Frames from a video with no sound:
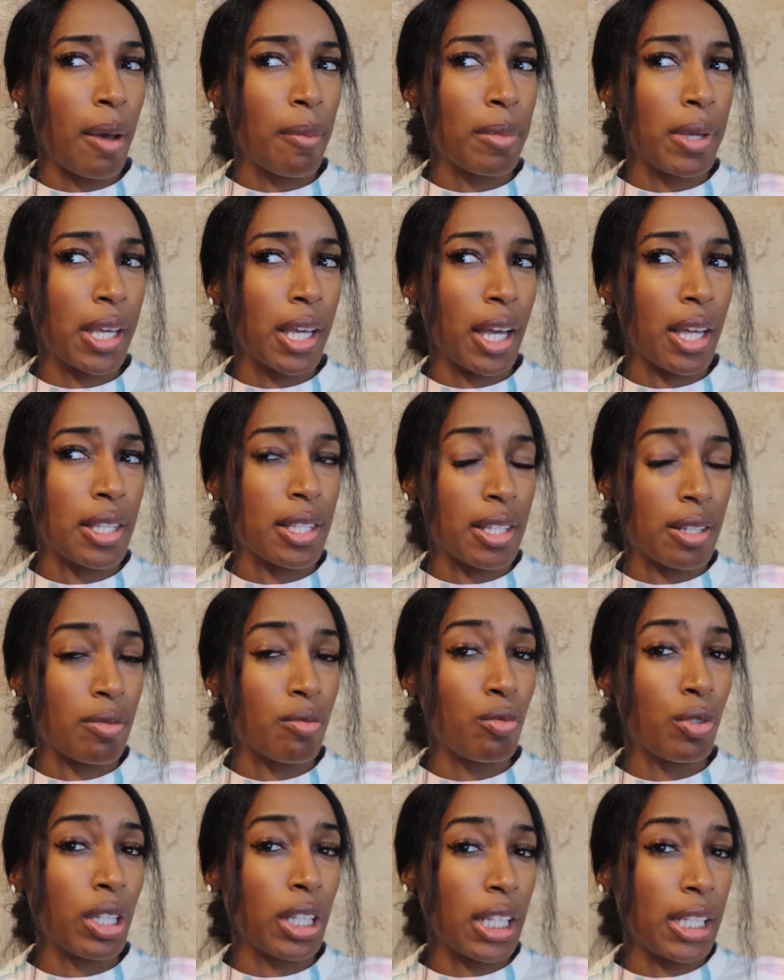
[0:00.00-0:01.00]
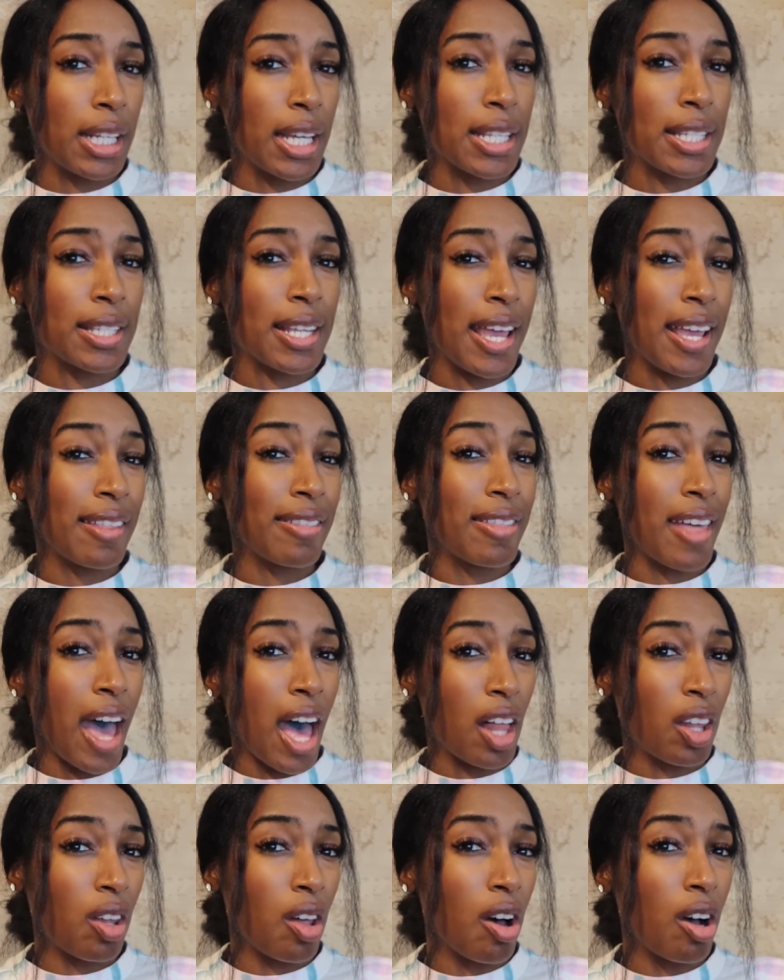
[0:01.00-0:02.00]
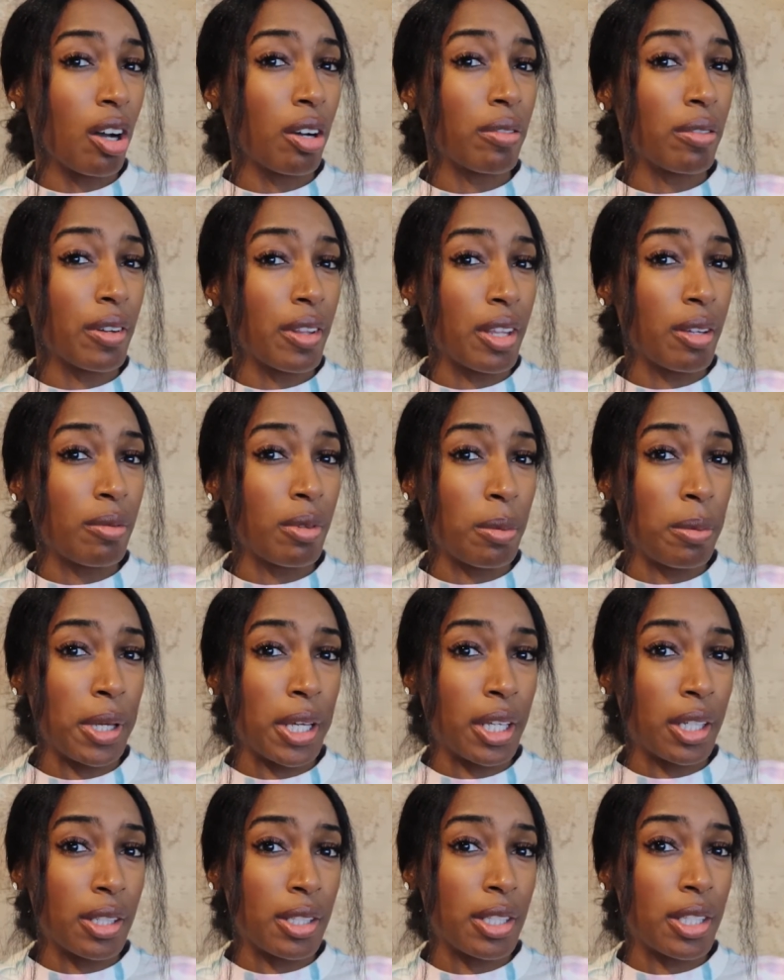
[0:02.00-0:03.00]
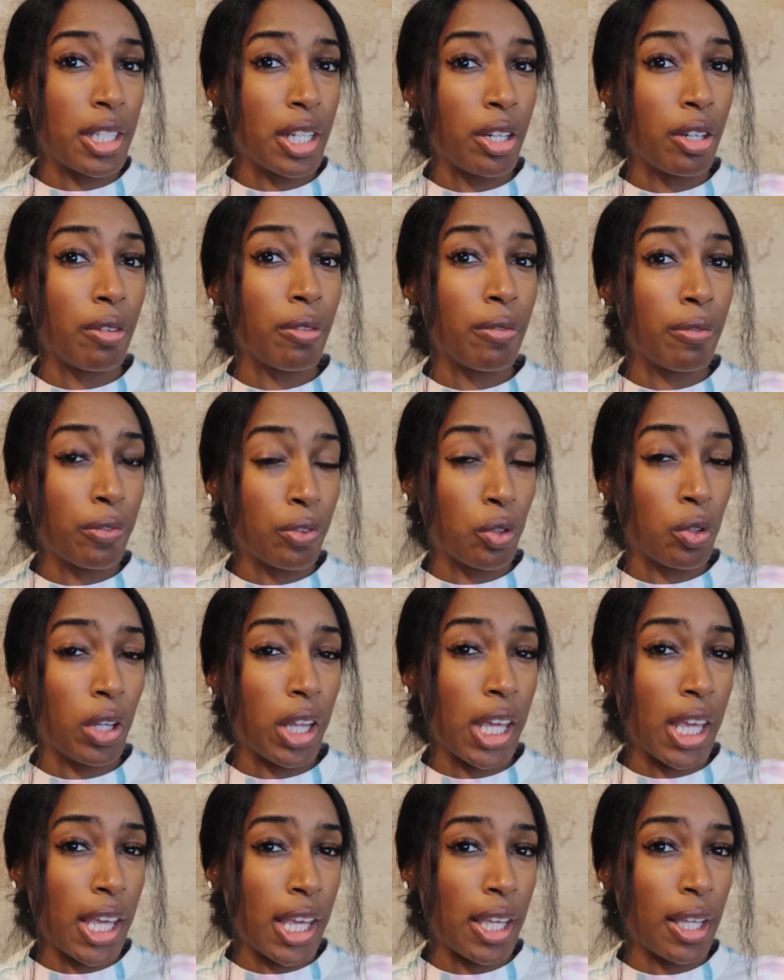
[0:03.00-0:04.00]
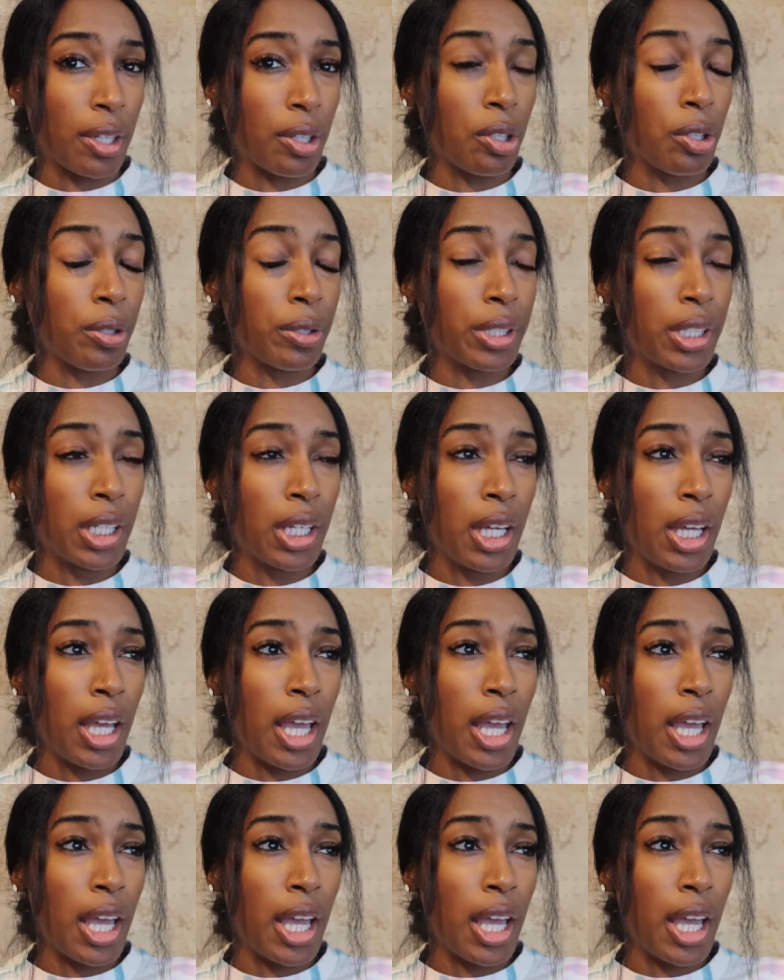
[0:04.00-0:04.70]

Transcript: because it really does take that long for them to be considered fully healed,